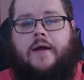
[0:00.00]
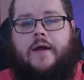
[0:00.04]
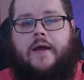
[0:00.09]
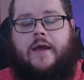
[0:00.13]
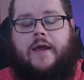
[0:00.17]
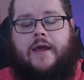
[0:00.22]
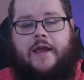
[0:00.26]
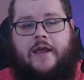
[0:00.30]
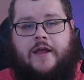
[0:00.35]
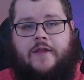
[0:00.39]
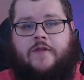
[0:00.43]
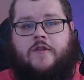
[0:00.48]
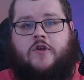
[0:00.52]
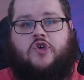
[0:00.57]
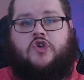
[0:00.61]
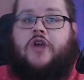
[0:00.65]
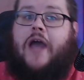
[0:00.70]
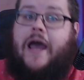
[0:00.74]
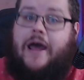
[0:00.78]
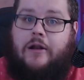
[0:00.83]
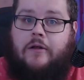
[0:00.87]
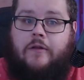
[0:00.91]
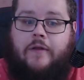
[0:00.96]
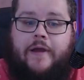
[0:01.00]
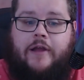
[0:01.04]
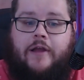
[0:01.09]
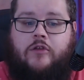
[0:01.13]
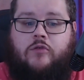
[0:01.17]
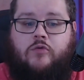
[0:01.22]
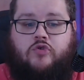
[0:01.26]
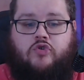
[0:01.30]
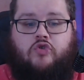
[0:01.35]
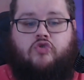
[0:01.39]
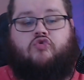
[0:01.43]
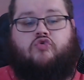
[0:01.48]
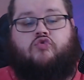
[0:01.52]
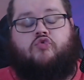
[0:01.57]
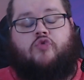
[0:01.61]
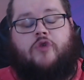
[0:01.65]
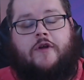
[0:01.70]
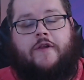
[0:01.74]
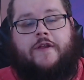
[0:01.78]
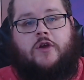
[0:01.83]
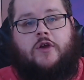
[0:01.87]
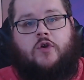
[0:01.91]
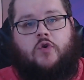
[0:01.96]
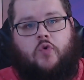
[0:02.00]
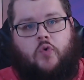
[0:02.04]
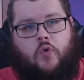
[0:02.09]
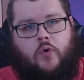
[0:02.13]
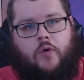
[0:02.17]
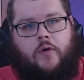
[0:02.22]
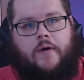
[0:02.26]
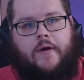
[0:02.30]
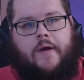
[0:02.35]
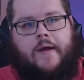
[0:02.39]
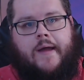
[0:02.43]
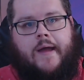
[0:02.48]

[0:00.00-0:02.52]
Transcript: in the Shadowlands, which is really cool.